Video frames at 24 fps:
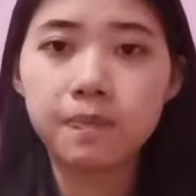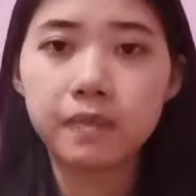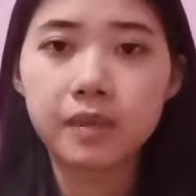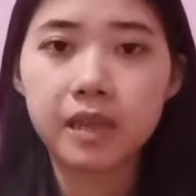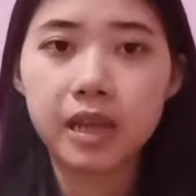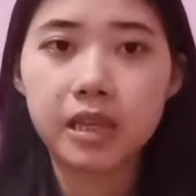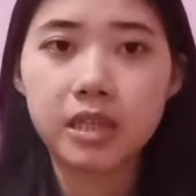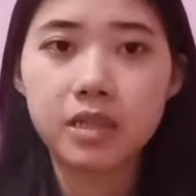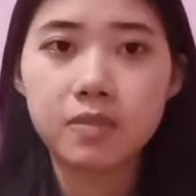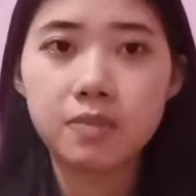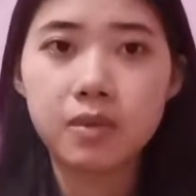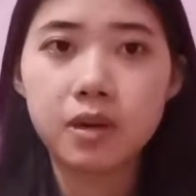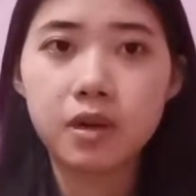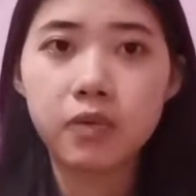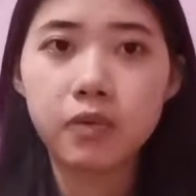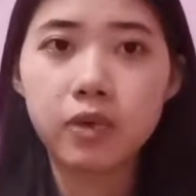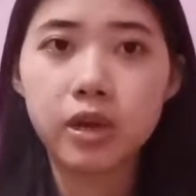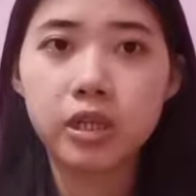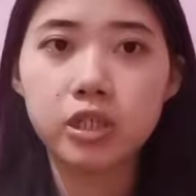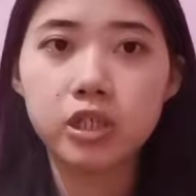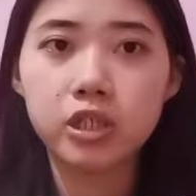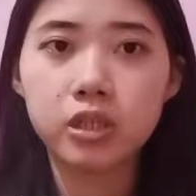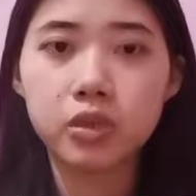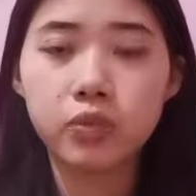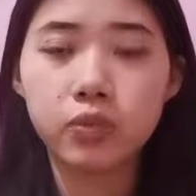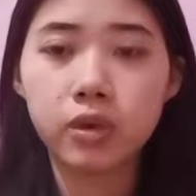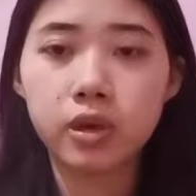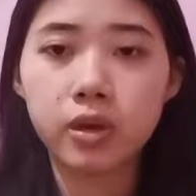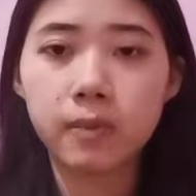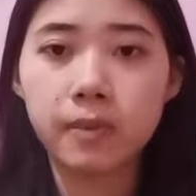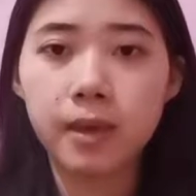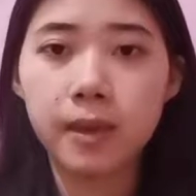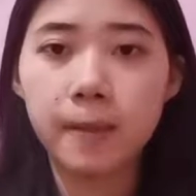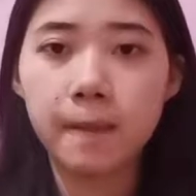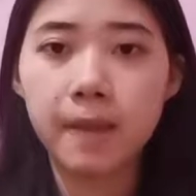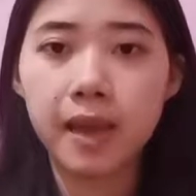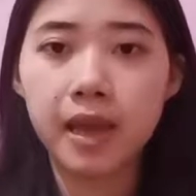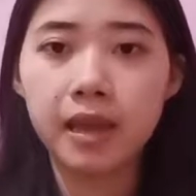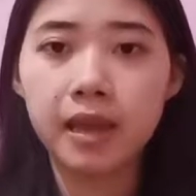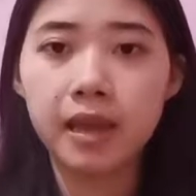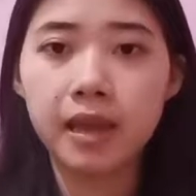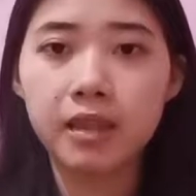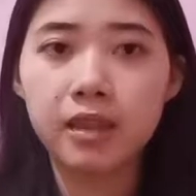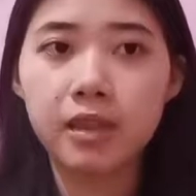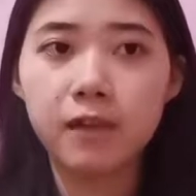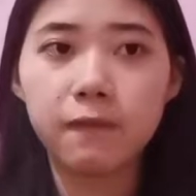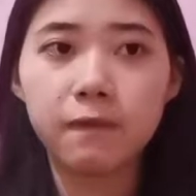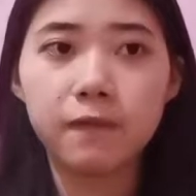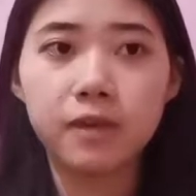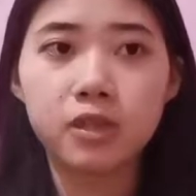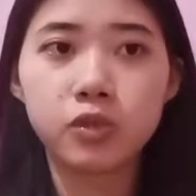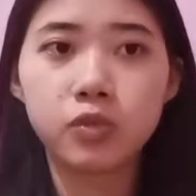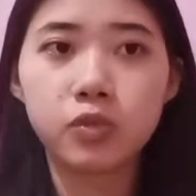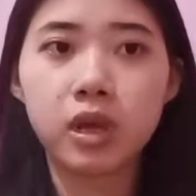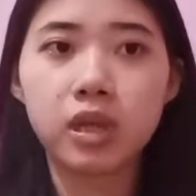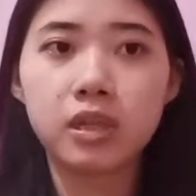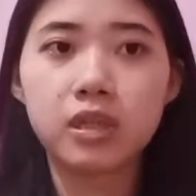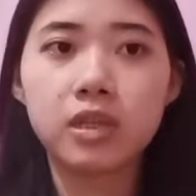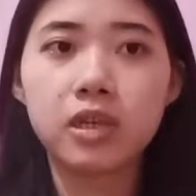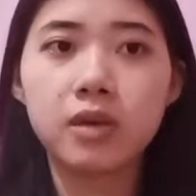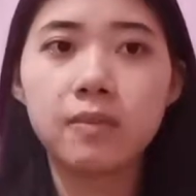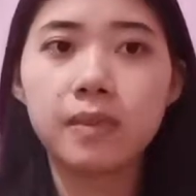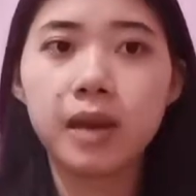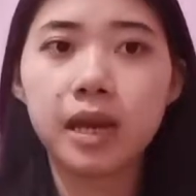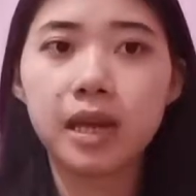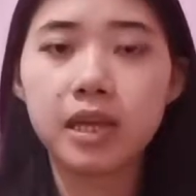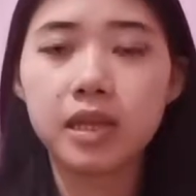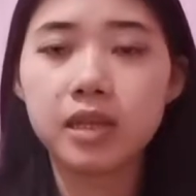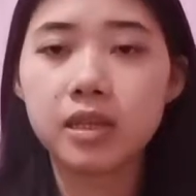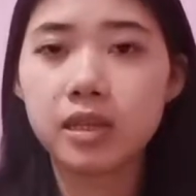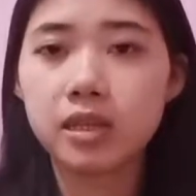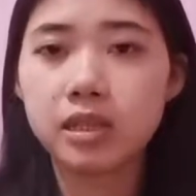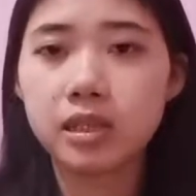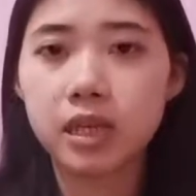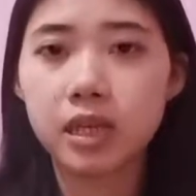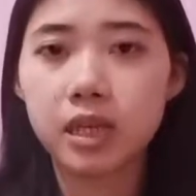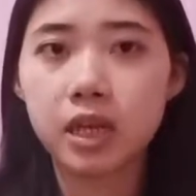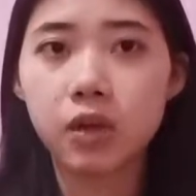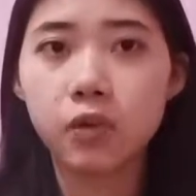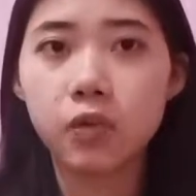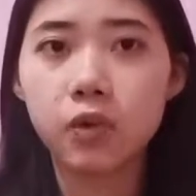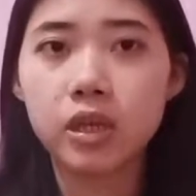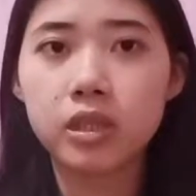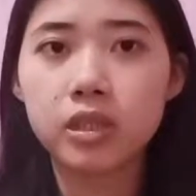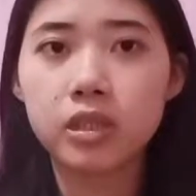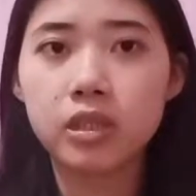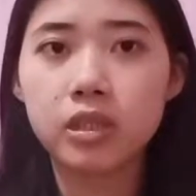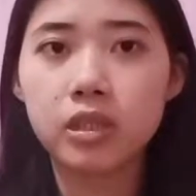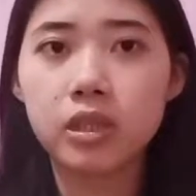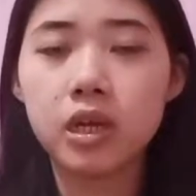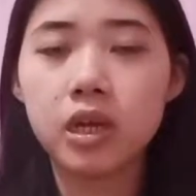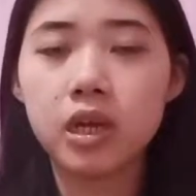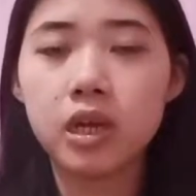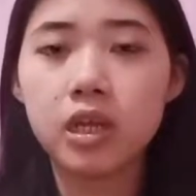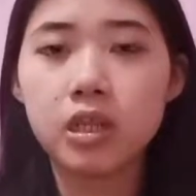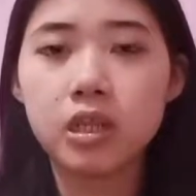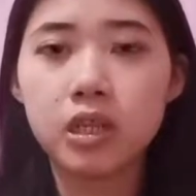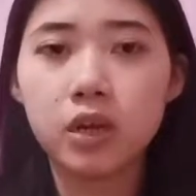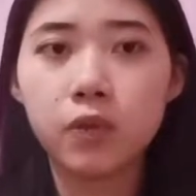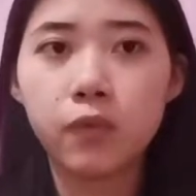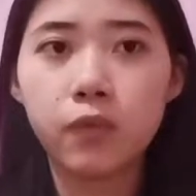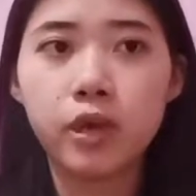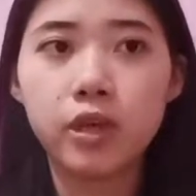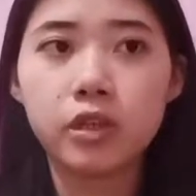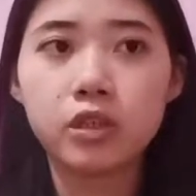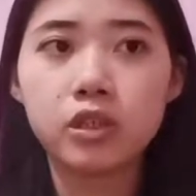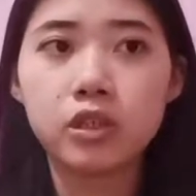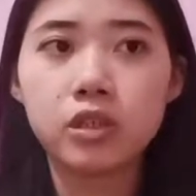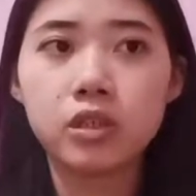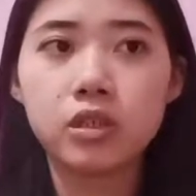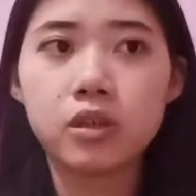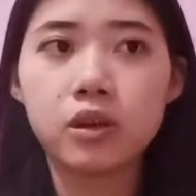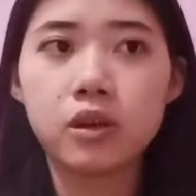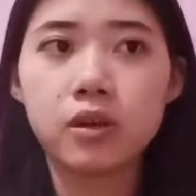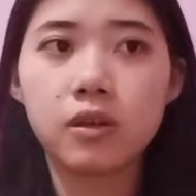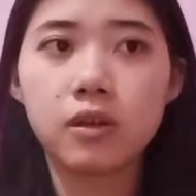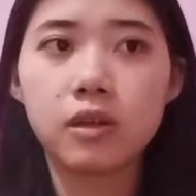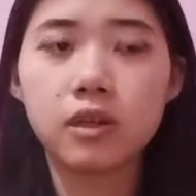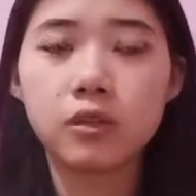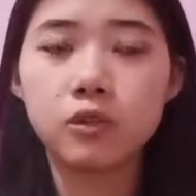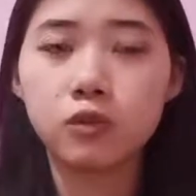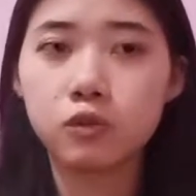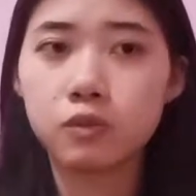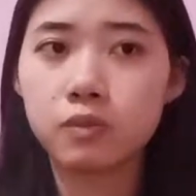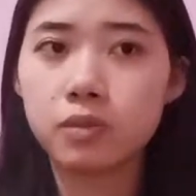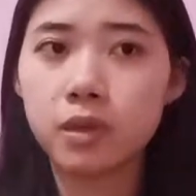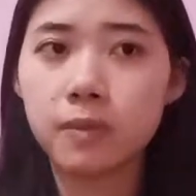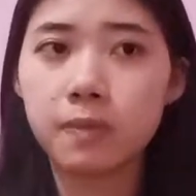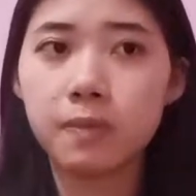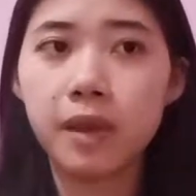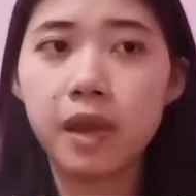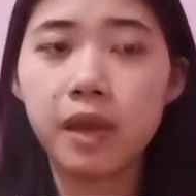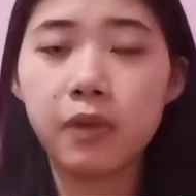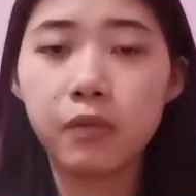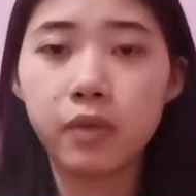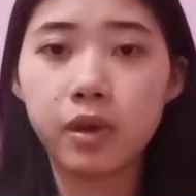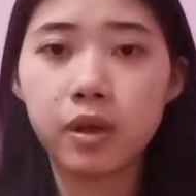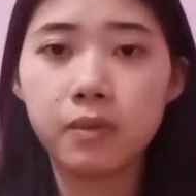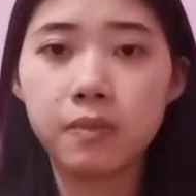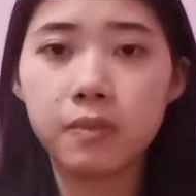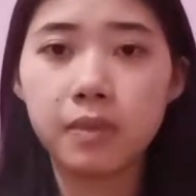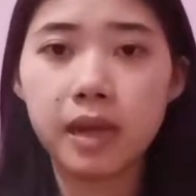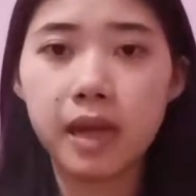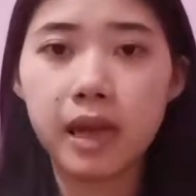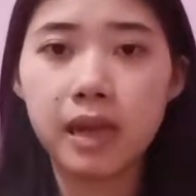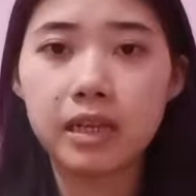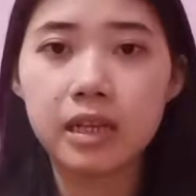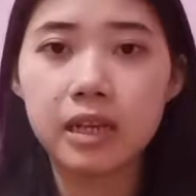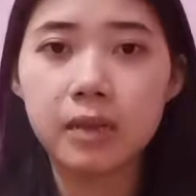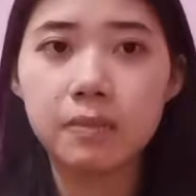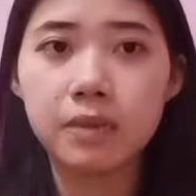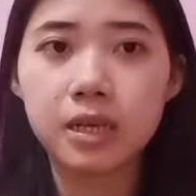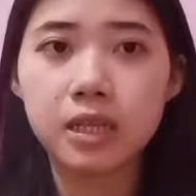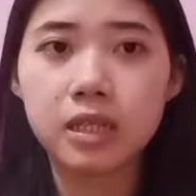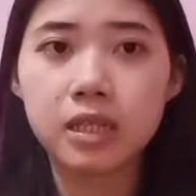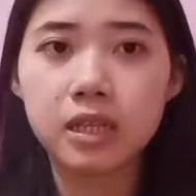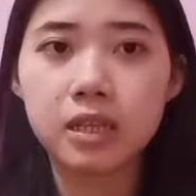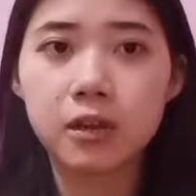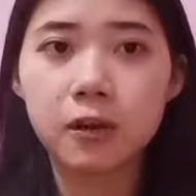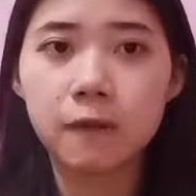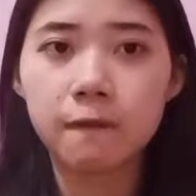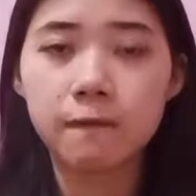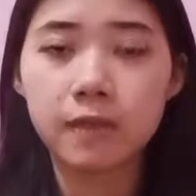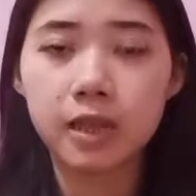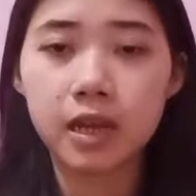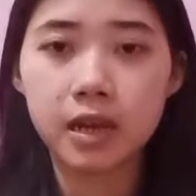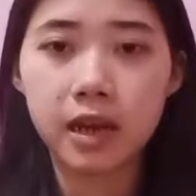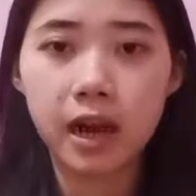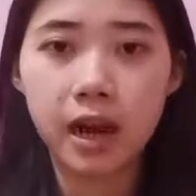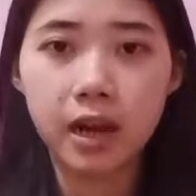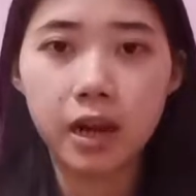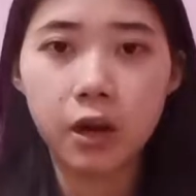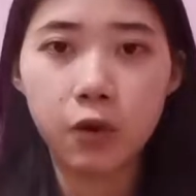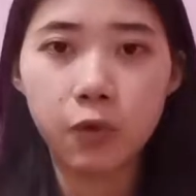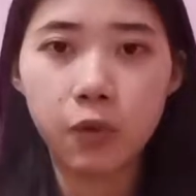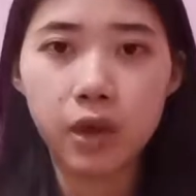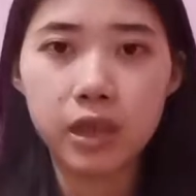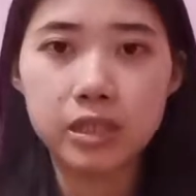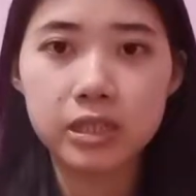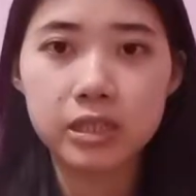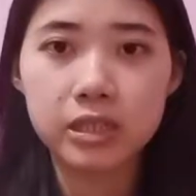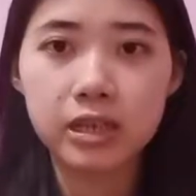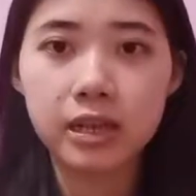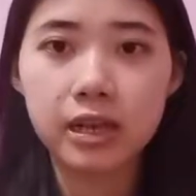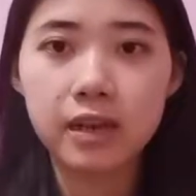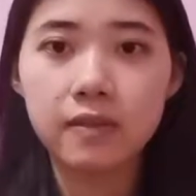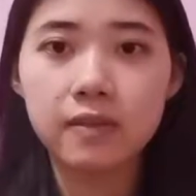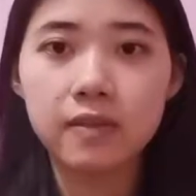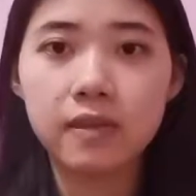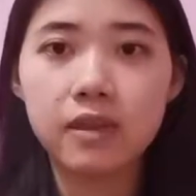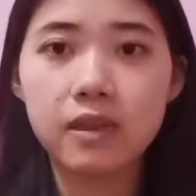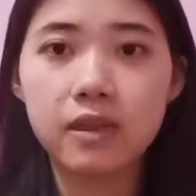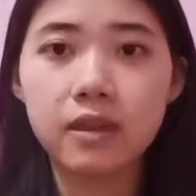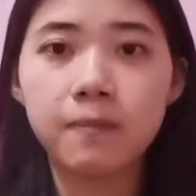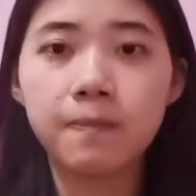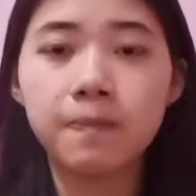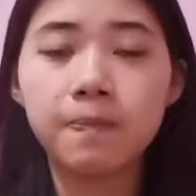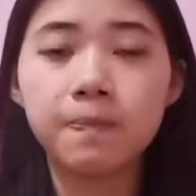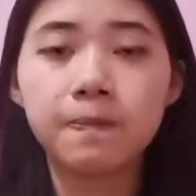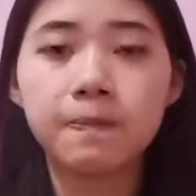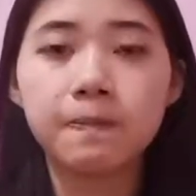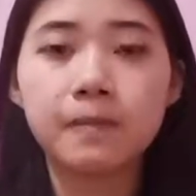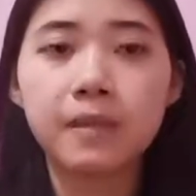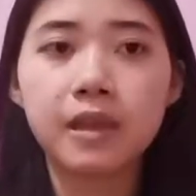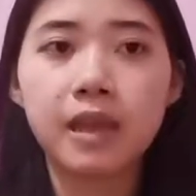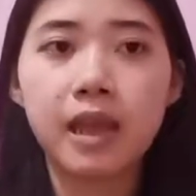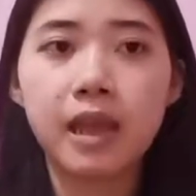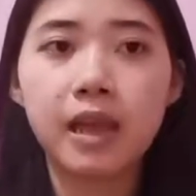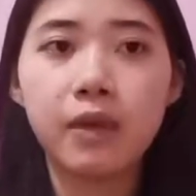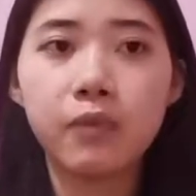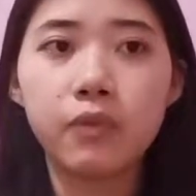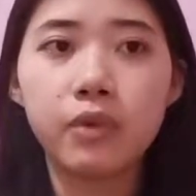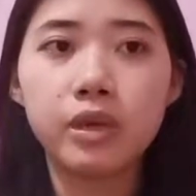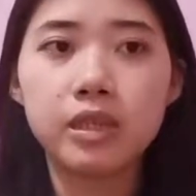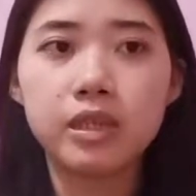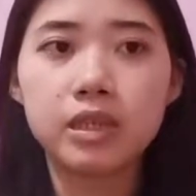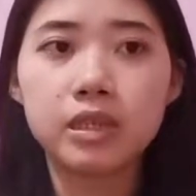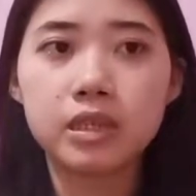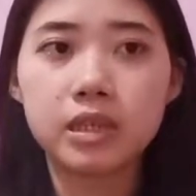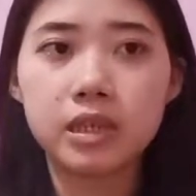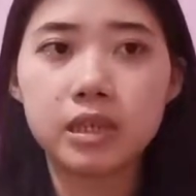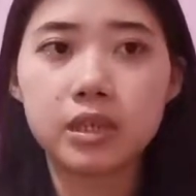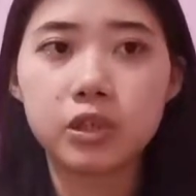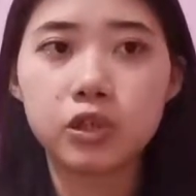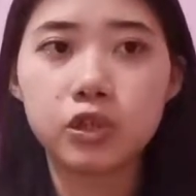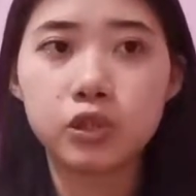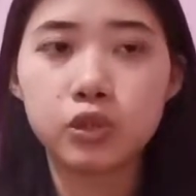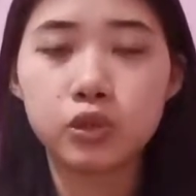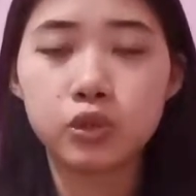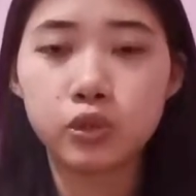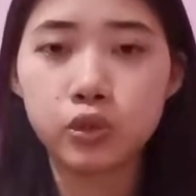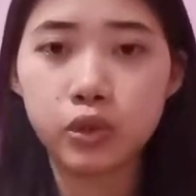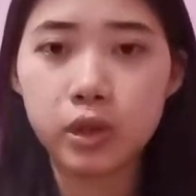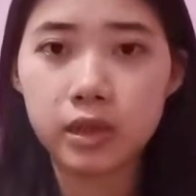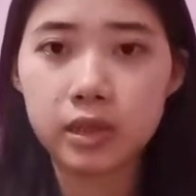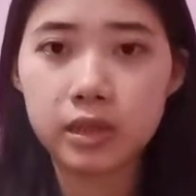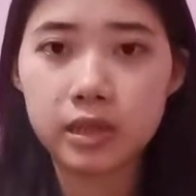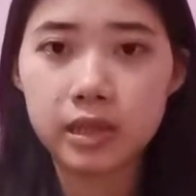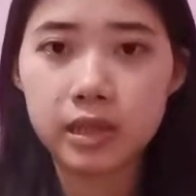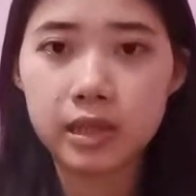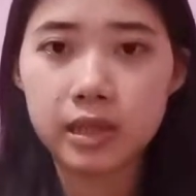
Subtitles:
expert wages will be paid in the first quarter, but in the second quarter, the wages need to be paid will be 80% of the current quarter and add with the 20%